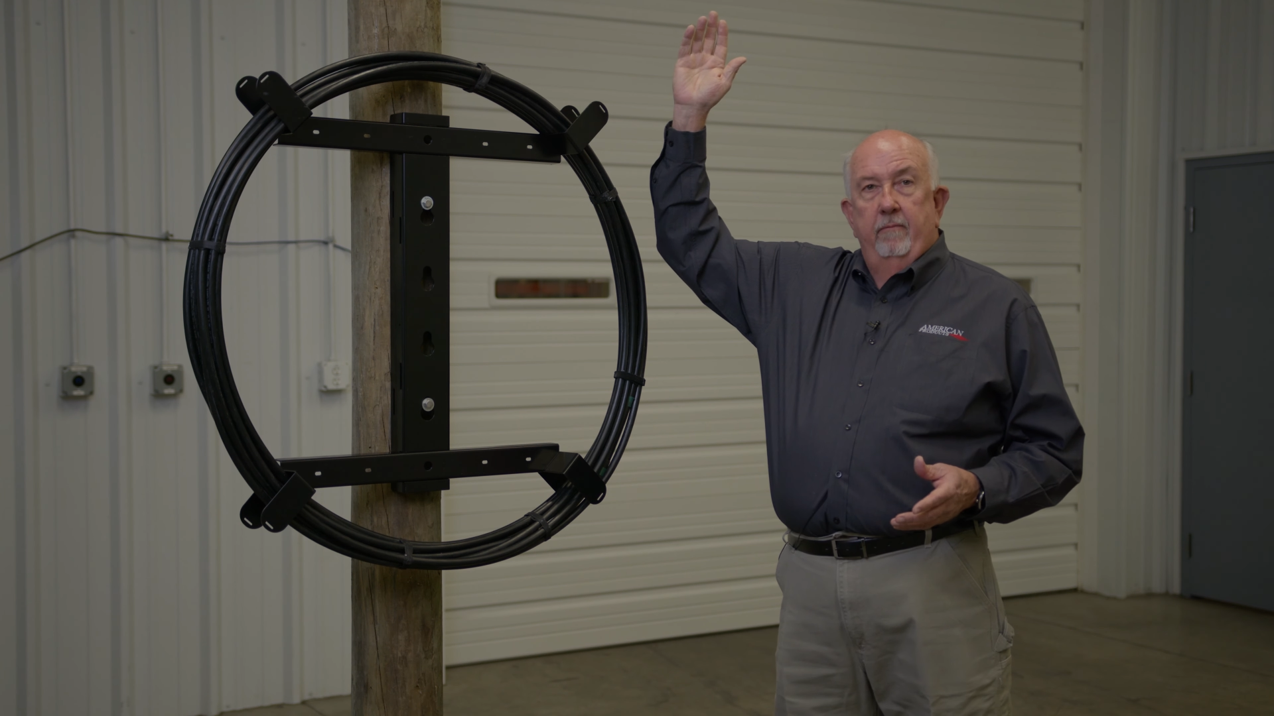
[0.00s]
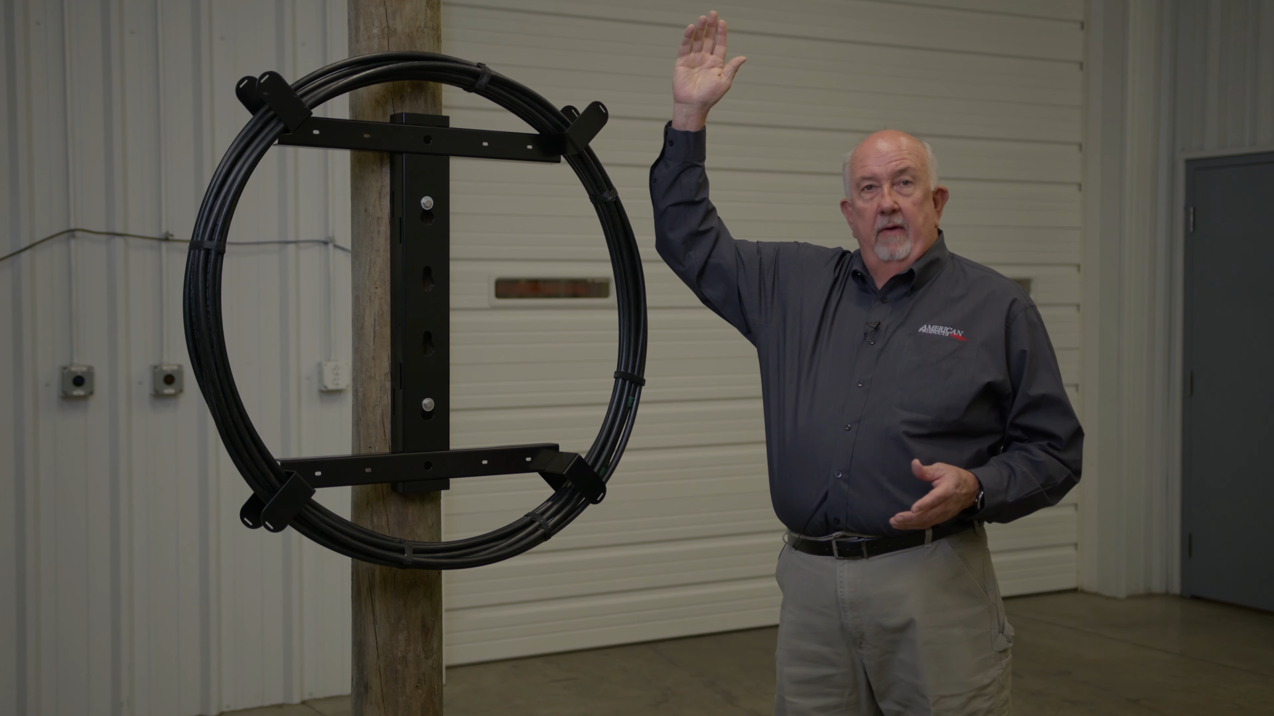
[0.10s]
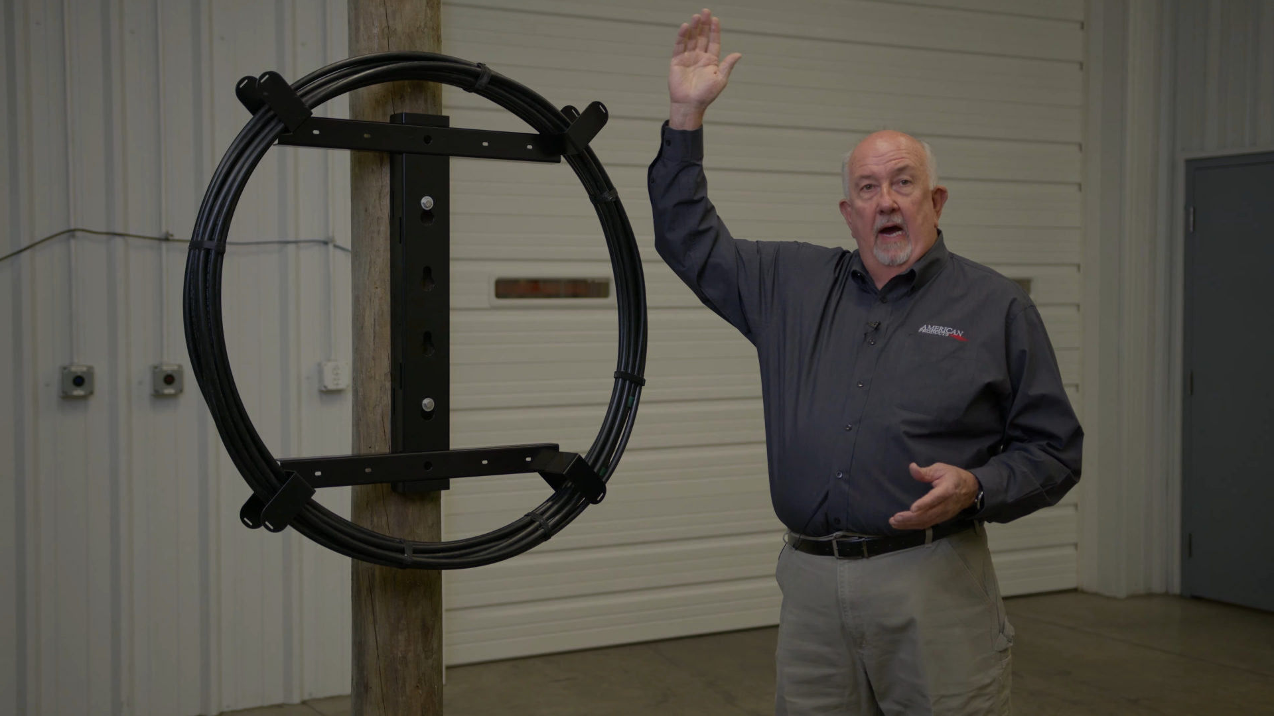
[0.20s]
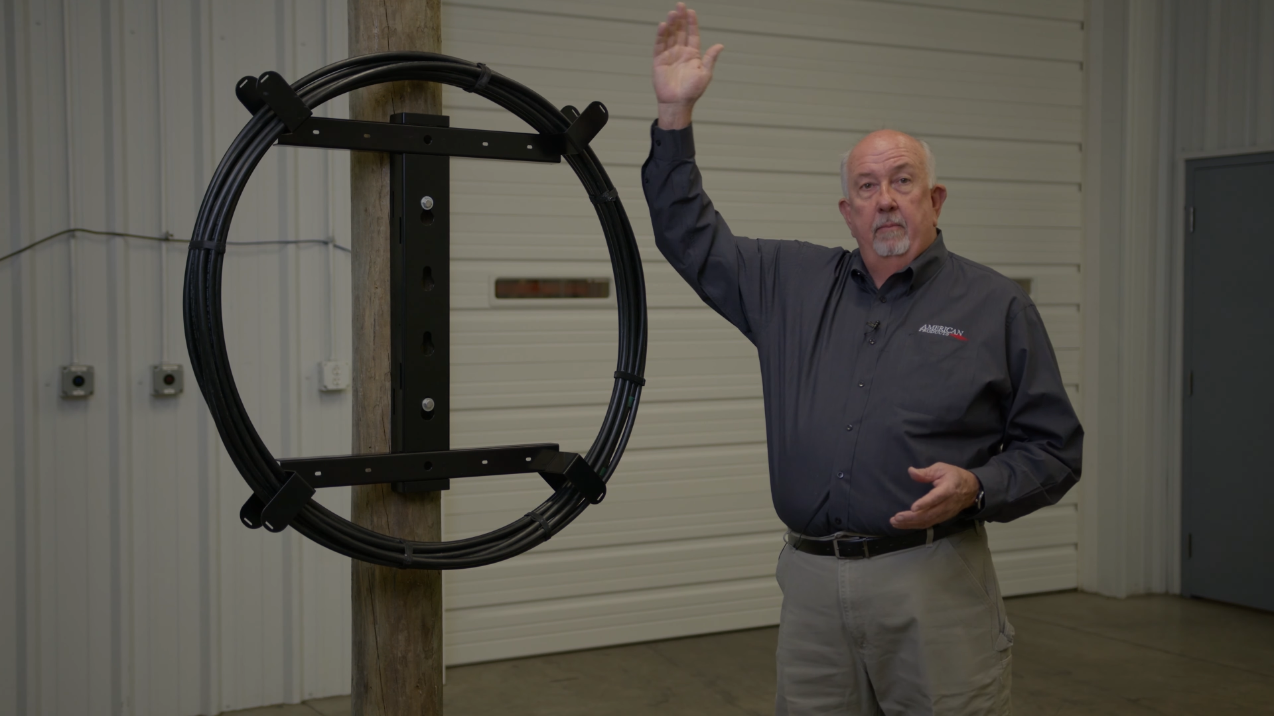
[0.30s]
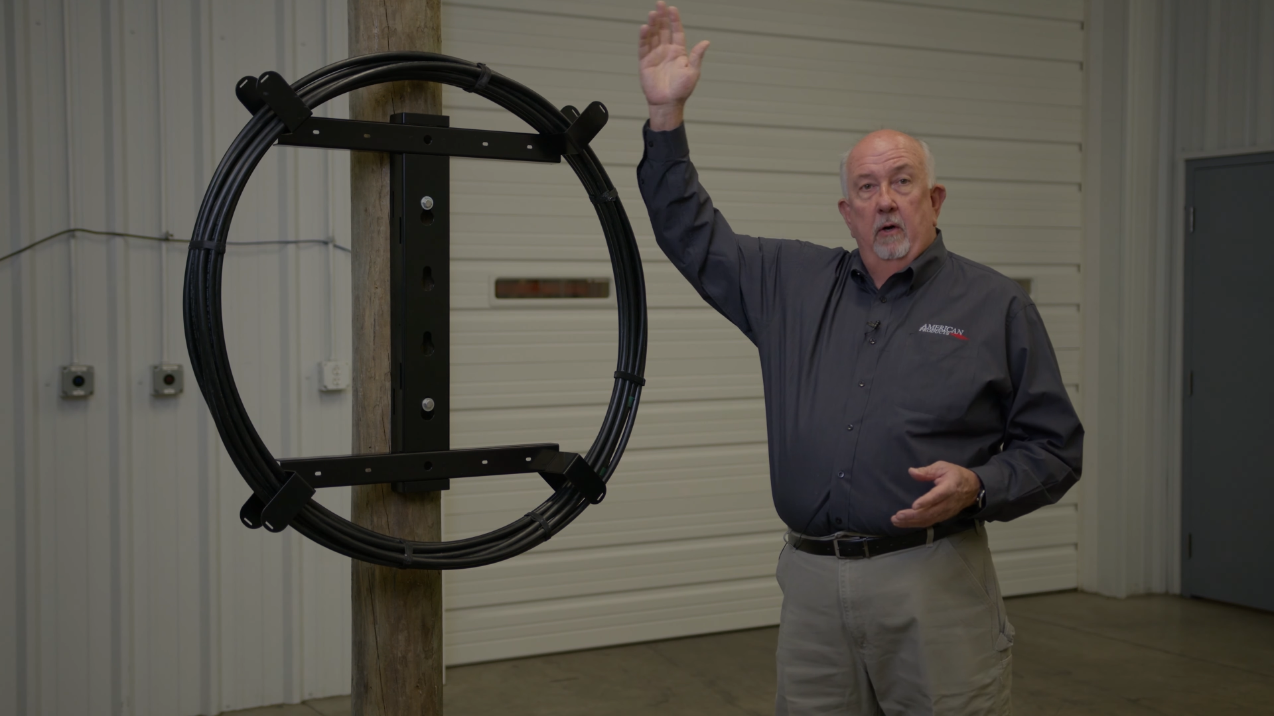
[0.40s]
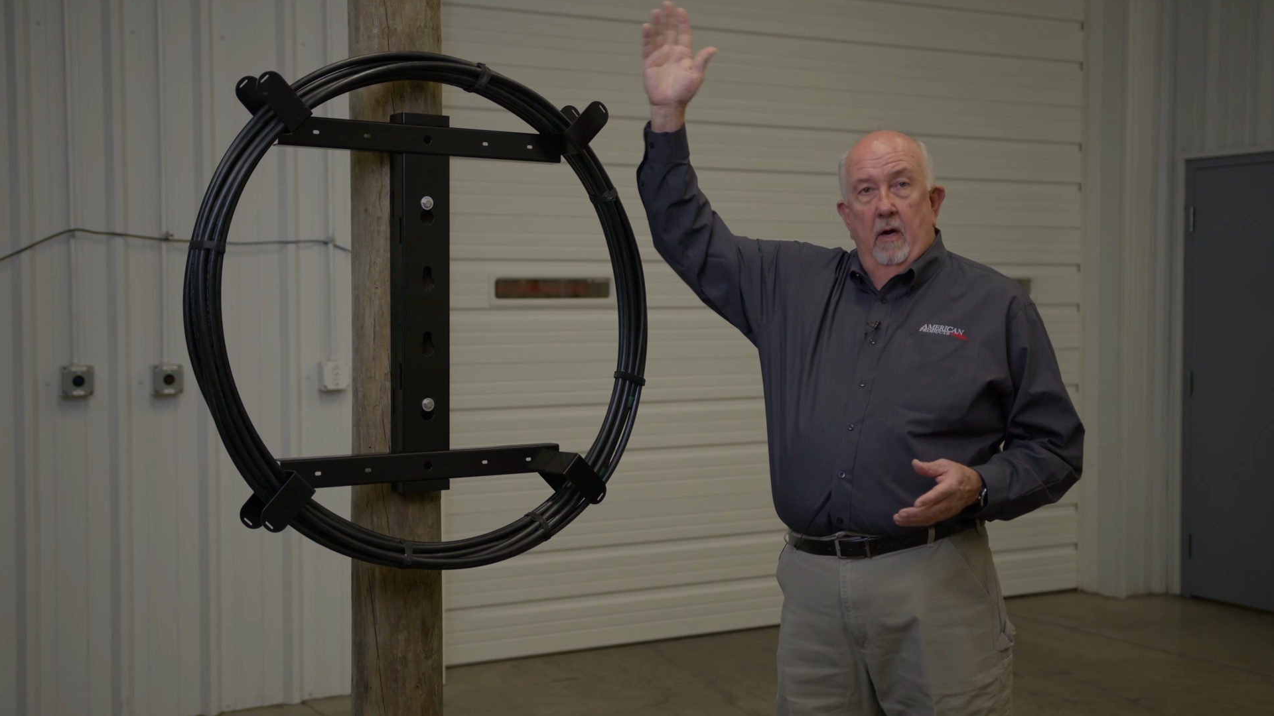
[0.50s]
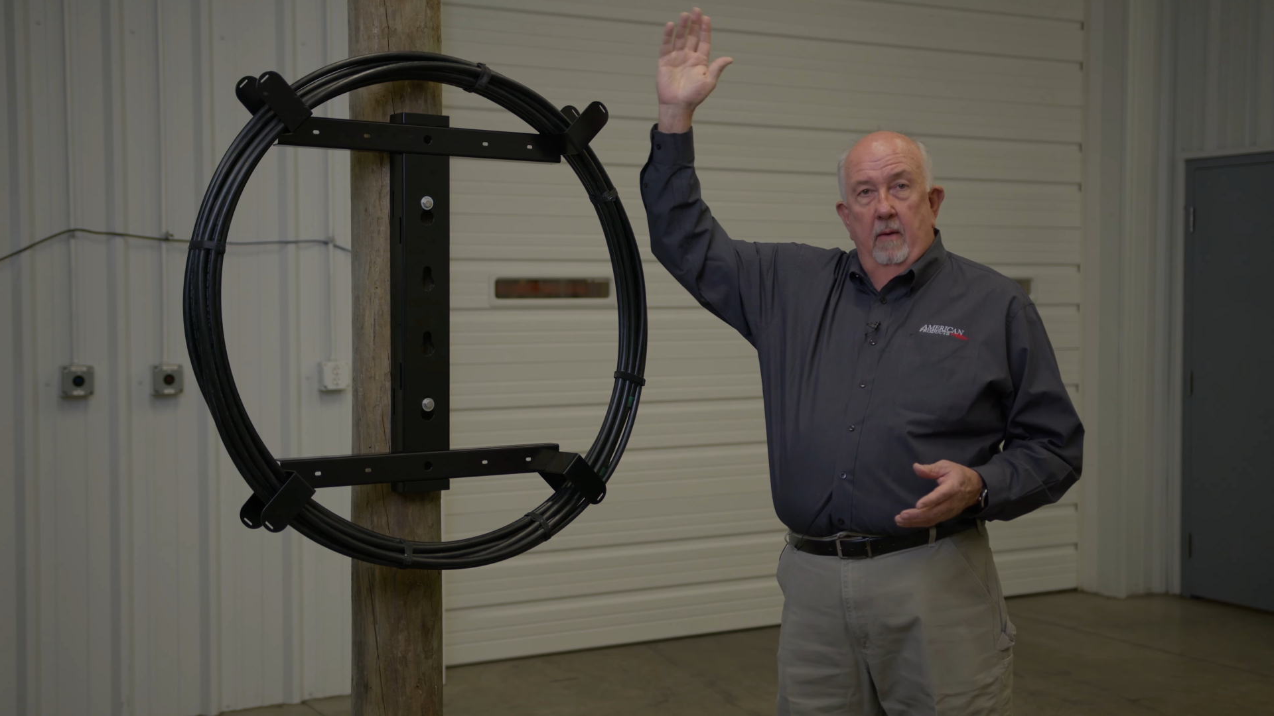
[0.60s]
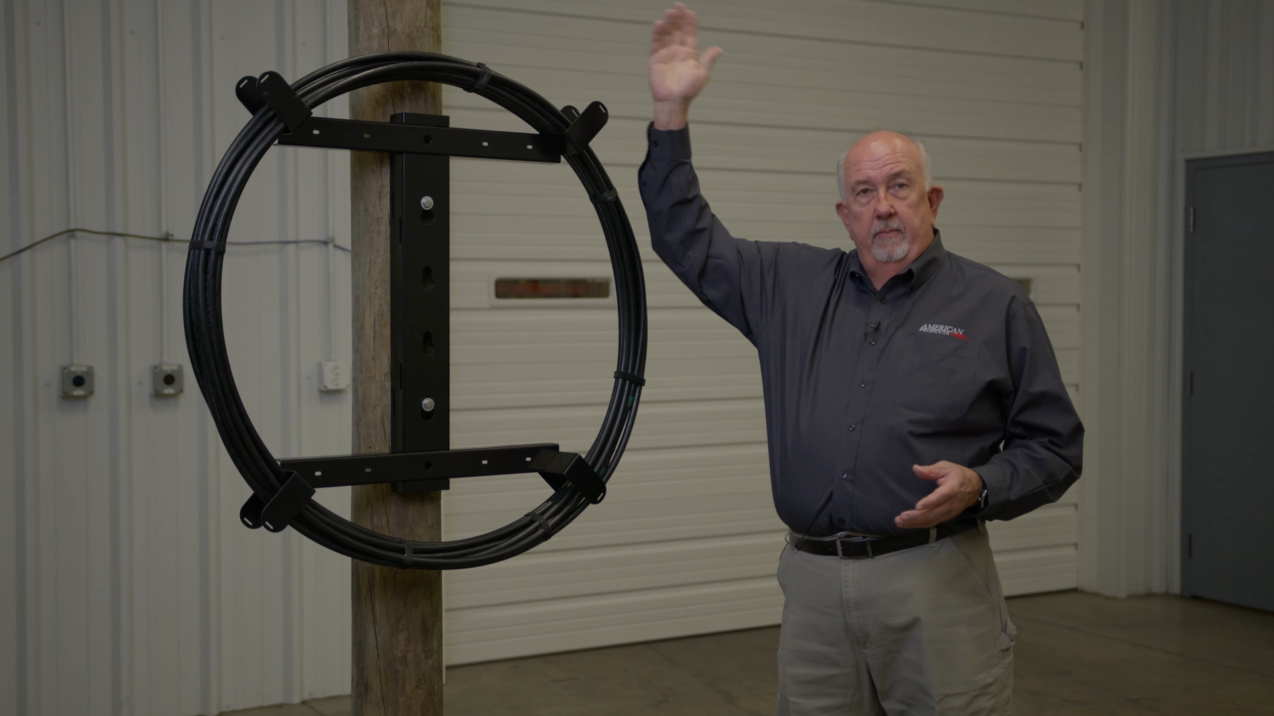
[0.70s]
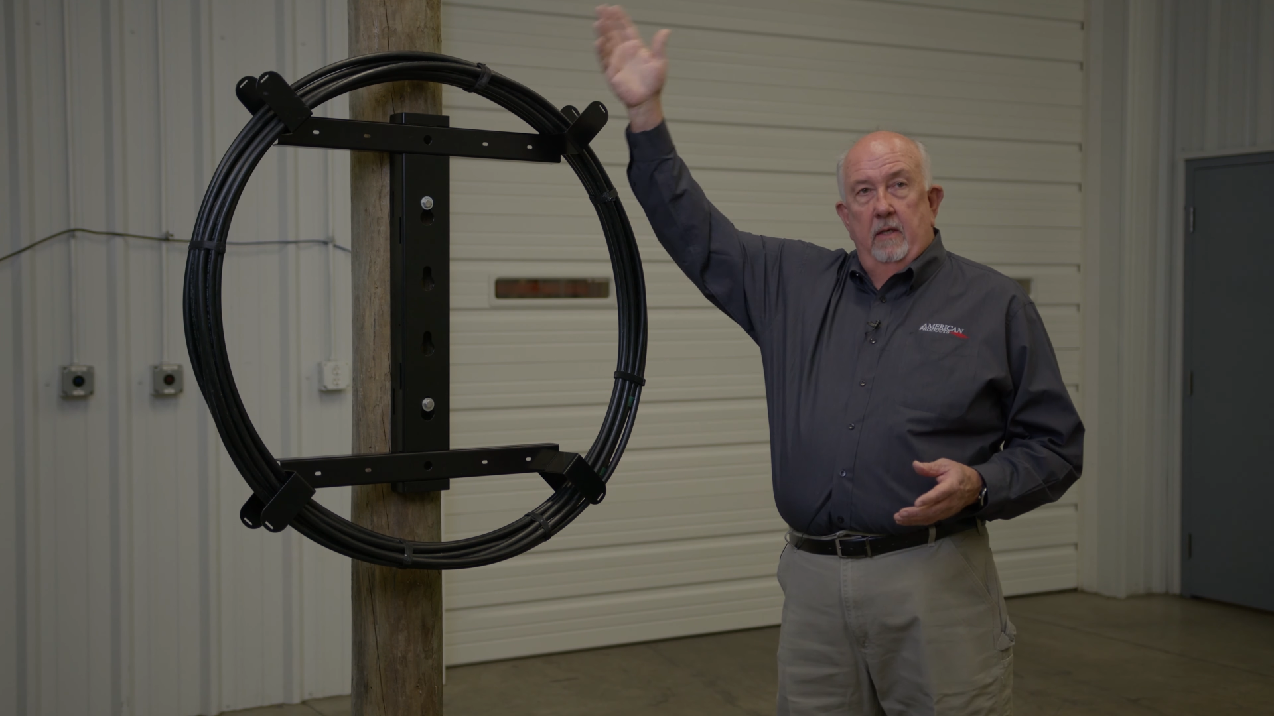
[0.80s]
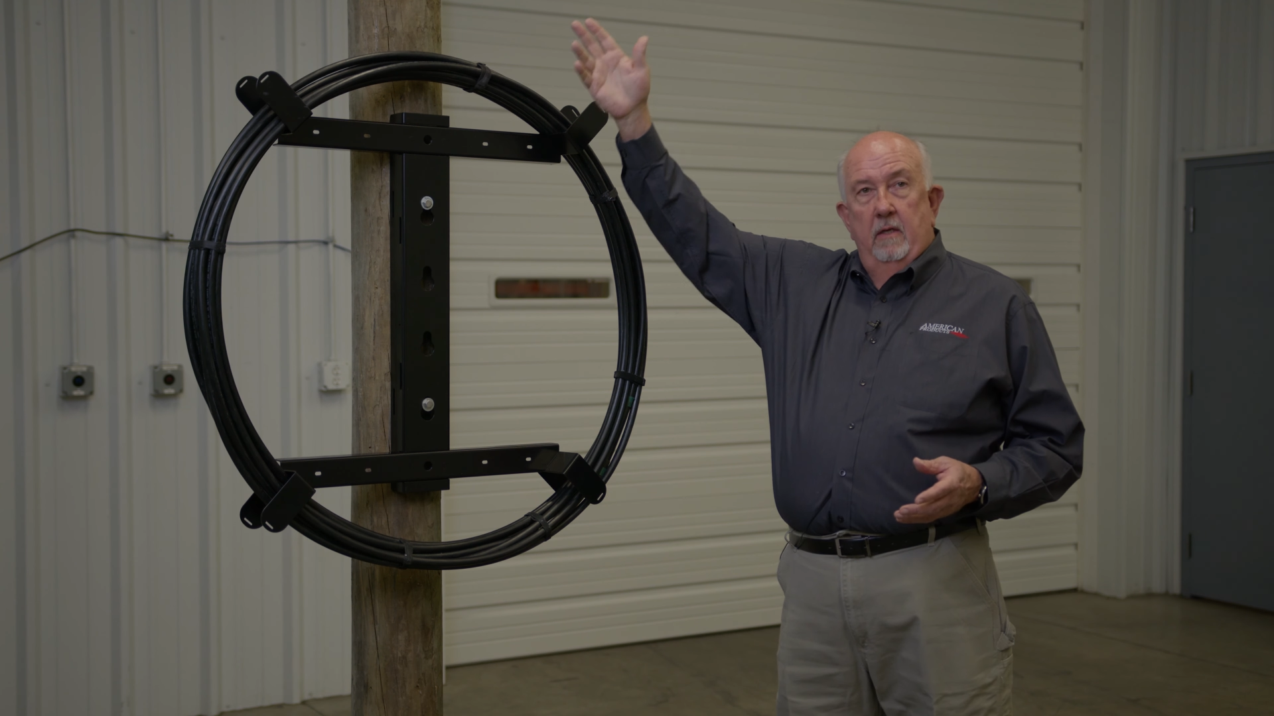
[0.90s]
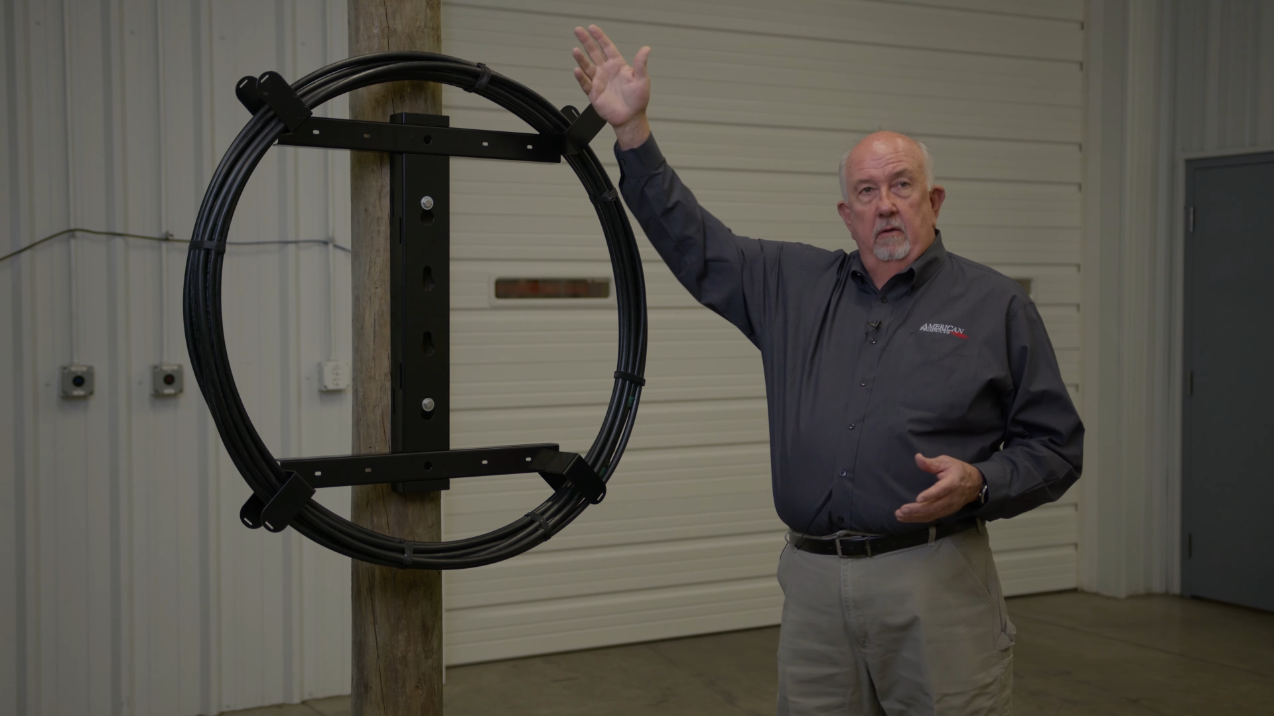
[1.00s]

fiber up in the